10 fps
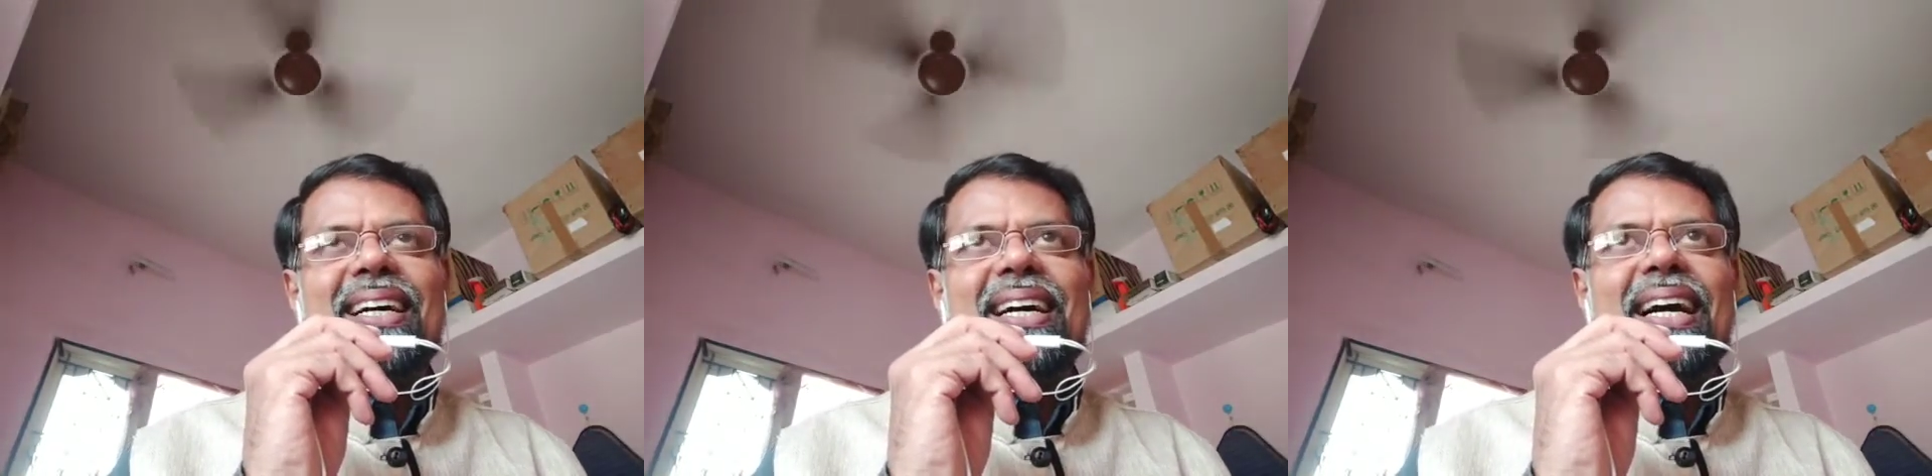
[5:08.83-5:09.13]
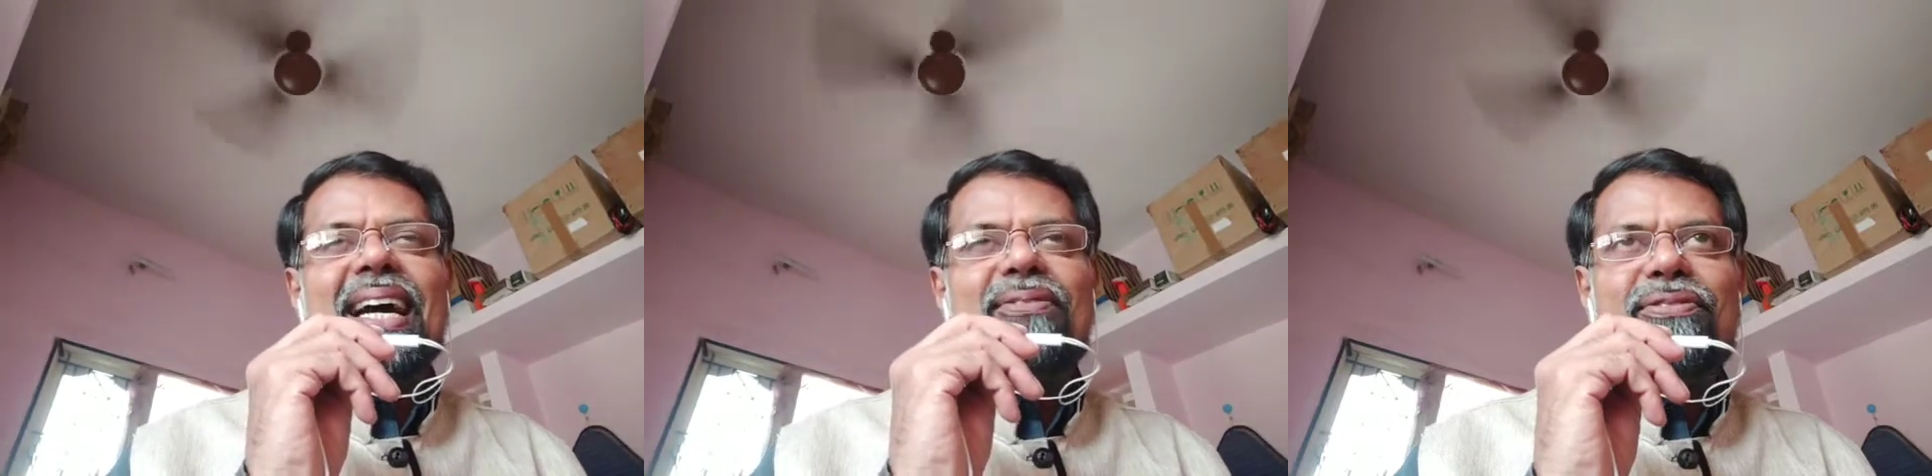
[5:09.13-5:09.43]
I
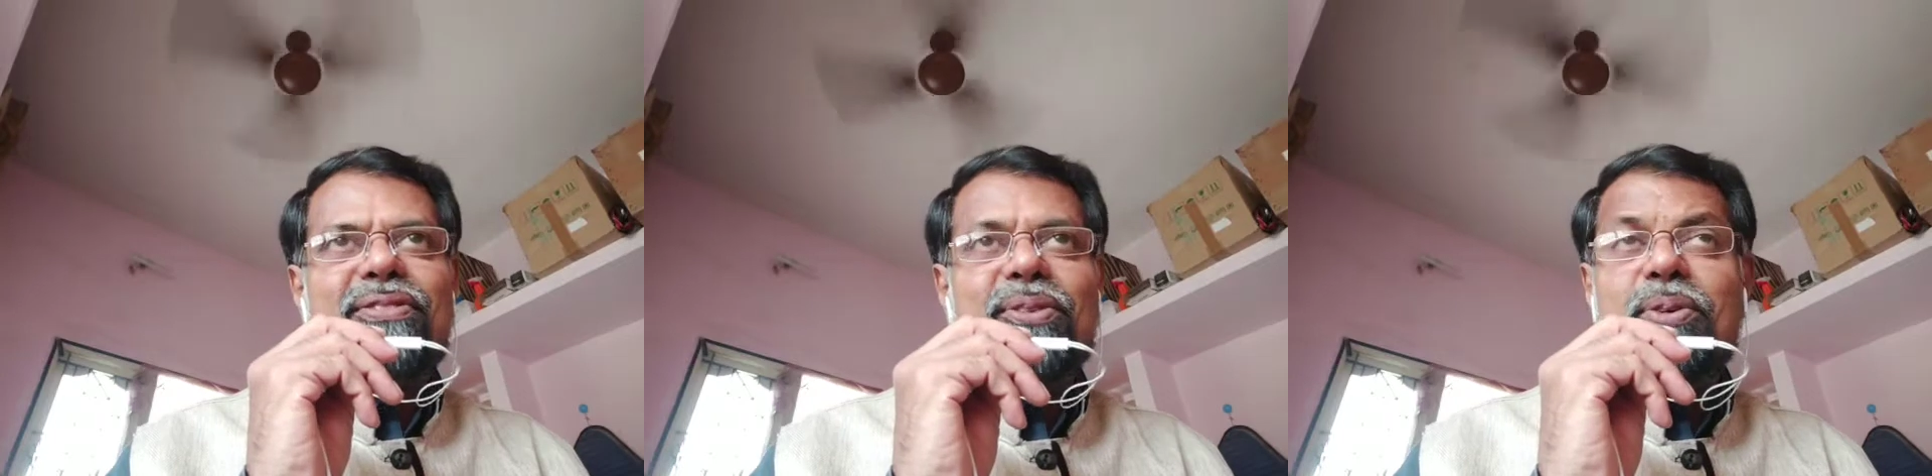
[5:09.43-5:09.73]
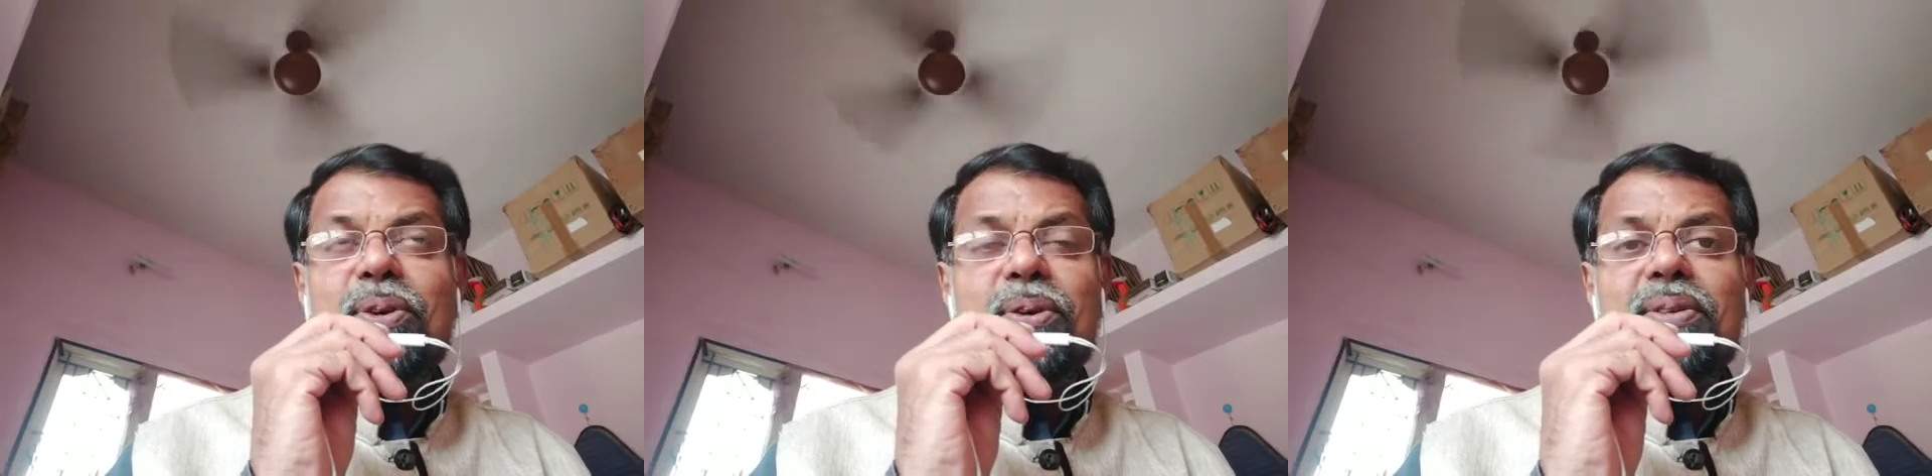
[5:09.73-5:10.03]
have
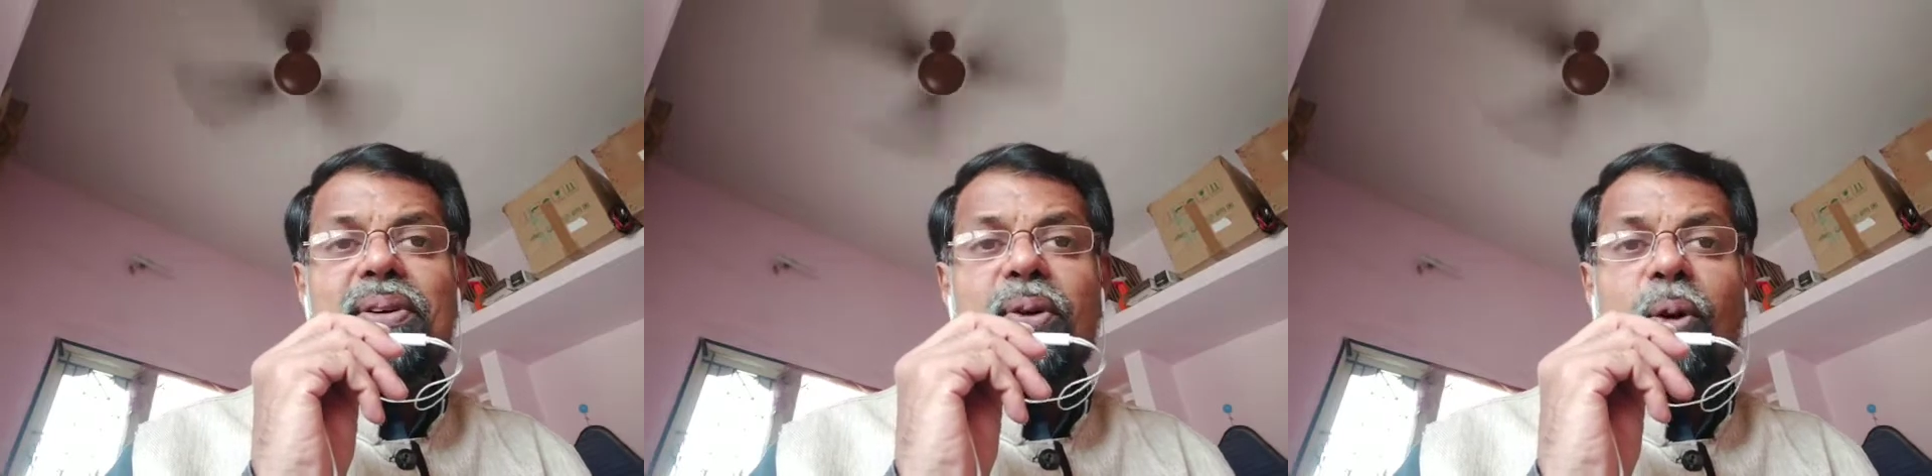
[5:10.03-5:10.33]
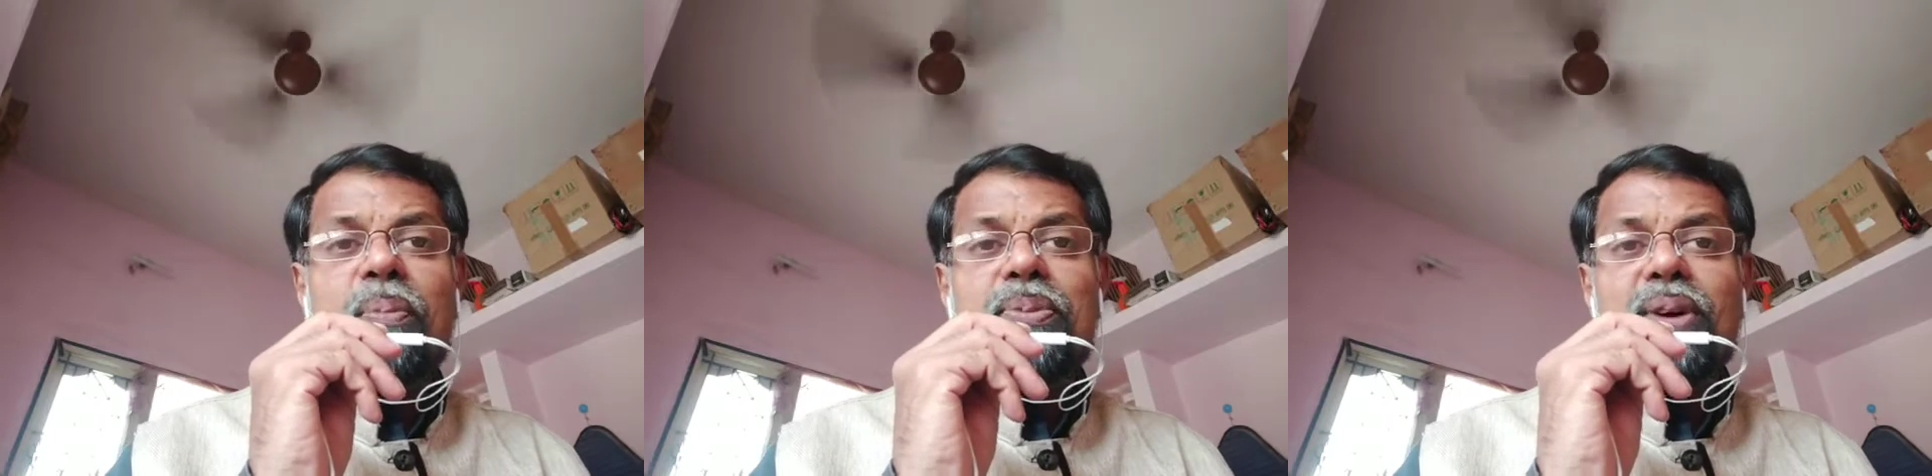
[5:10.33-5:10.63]

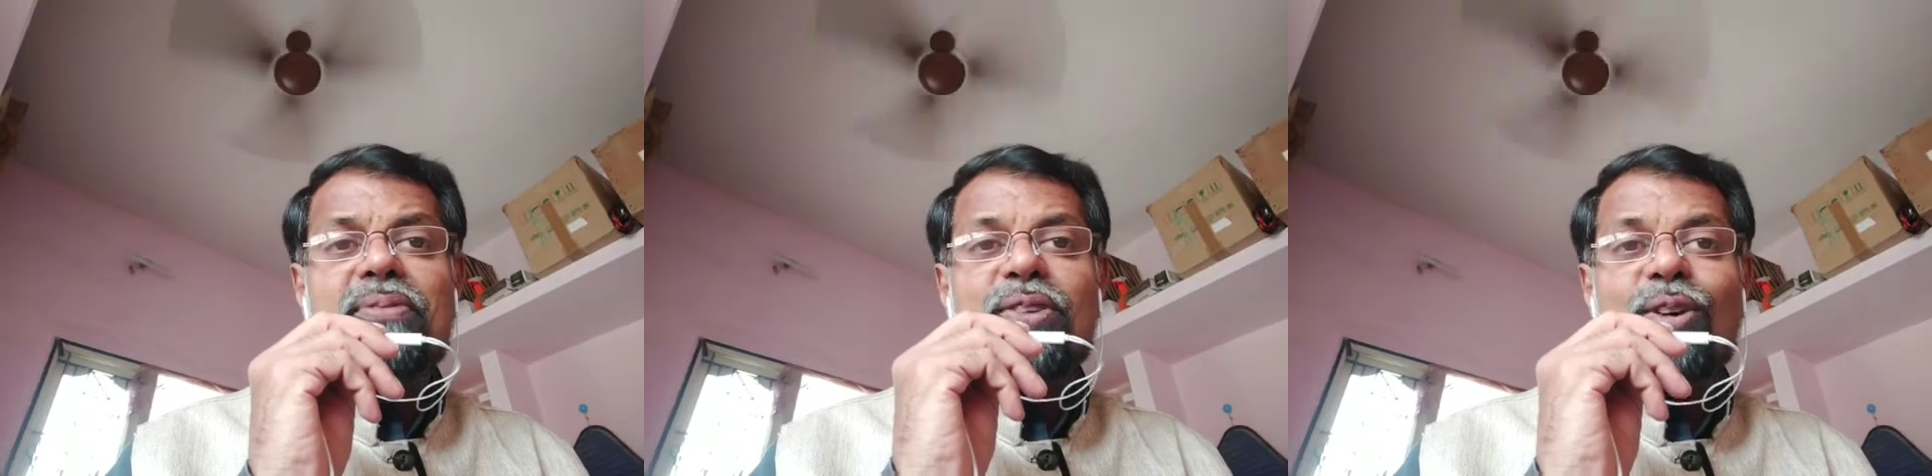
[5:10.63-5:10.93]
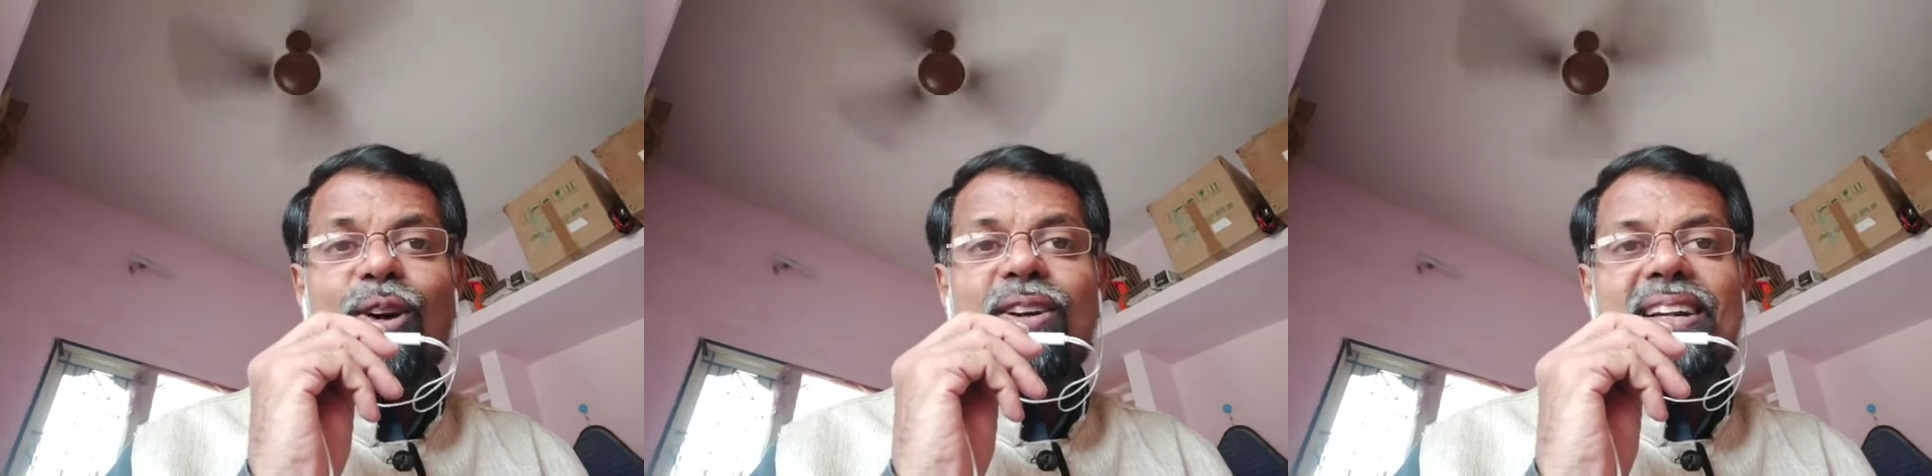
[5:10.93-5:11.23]
hope you have
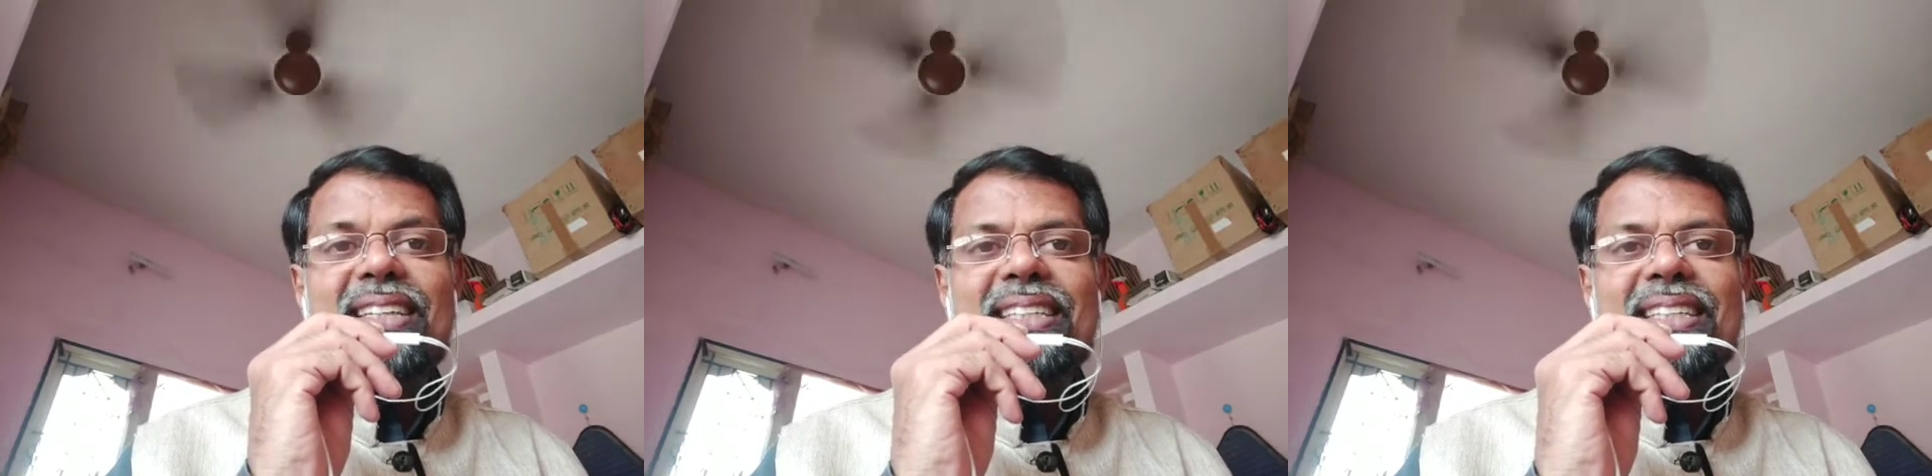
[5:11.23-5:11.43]
got